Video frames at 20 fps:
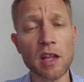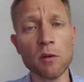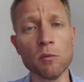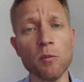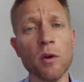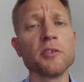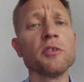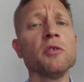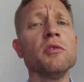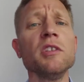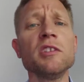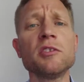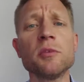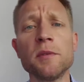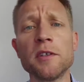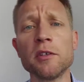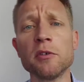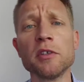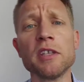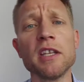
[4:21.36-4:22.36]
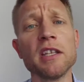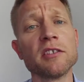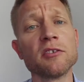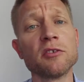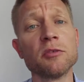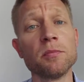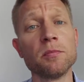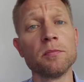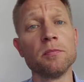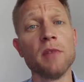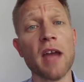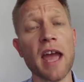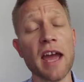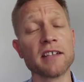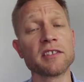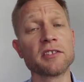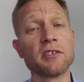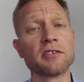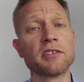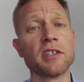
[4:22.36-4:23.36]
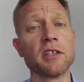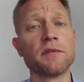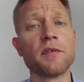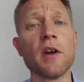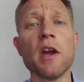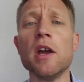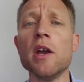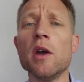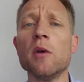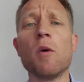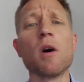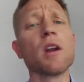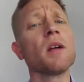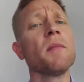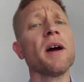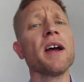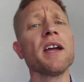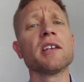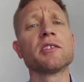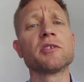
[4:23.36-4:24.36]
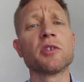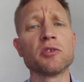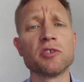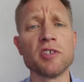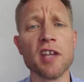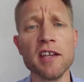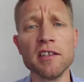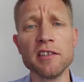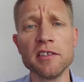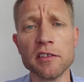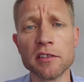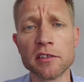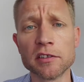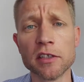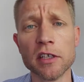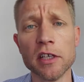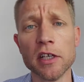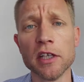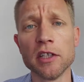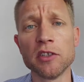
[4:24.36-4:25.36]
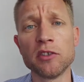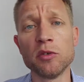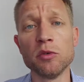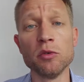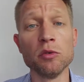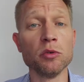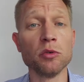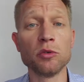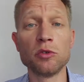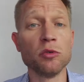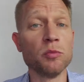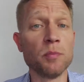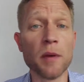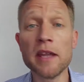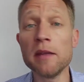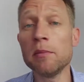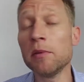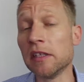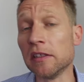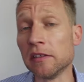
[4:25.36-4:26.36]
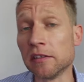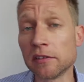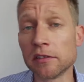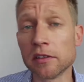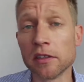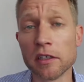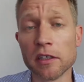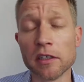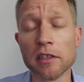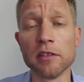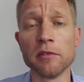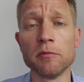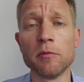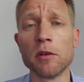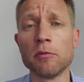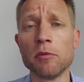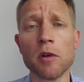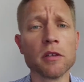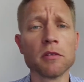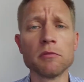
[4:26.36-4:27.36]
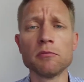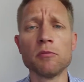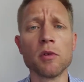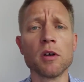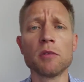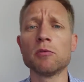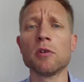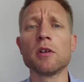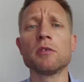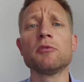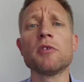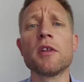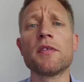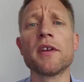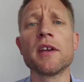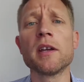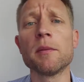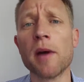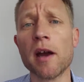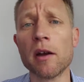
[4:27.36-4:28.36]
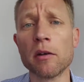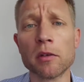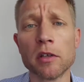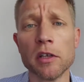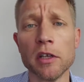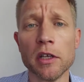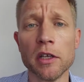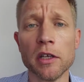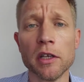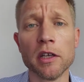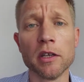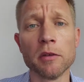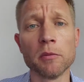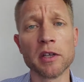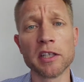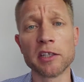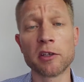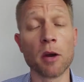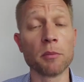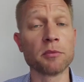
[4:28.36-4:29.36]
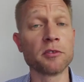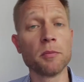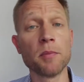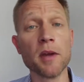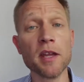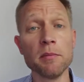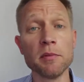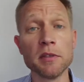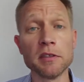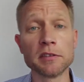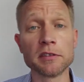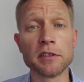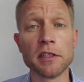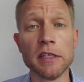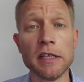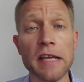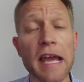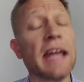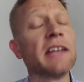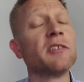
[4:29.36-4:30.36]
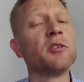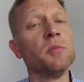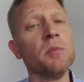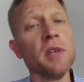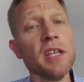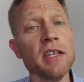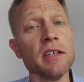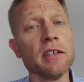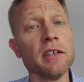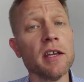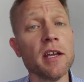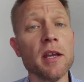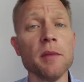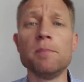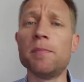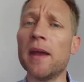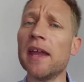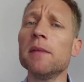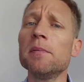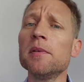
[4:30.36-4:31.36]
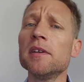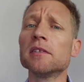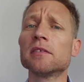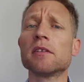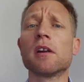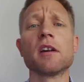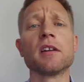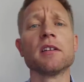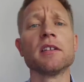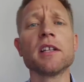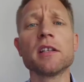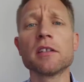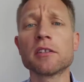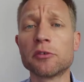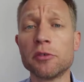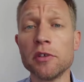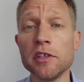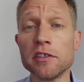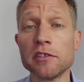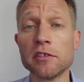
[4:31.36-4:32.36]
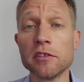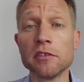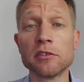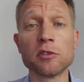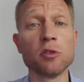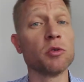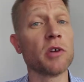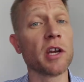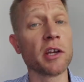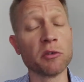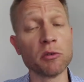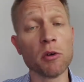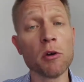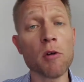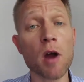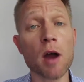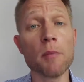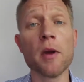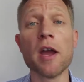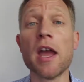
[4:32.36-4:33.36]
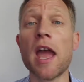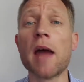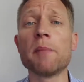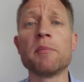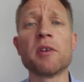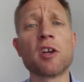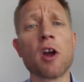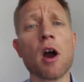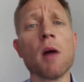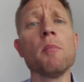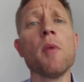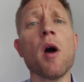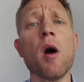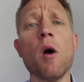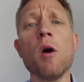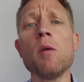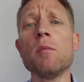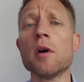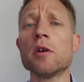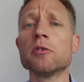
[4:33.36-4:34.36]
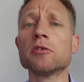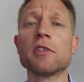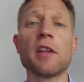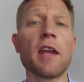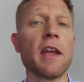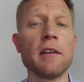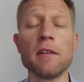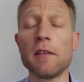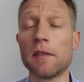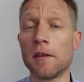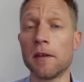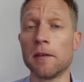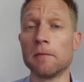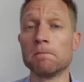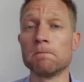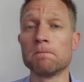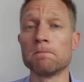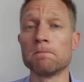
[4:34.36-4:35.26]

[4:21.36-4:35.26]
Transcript: What you need to be doing is to ask yourself, what are my associations to babies? What do I think about when it comes to babies? And to me, babies are little creatures who can grow up and become almost anything.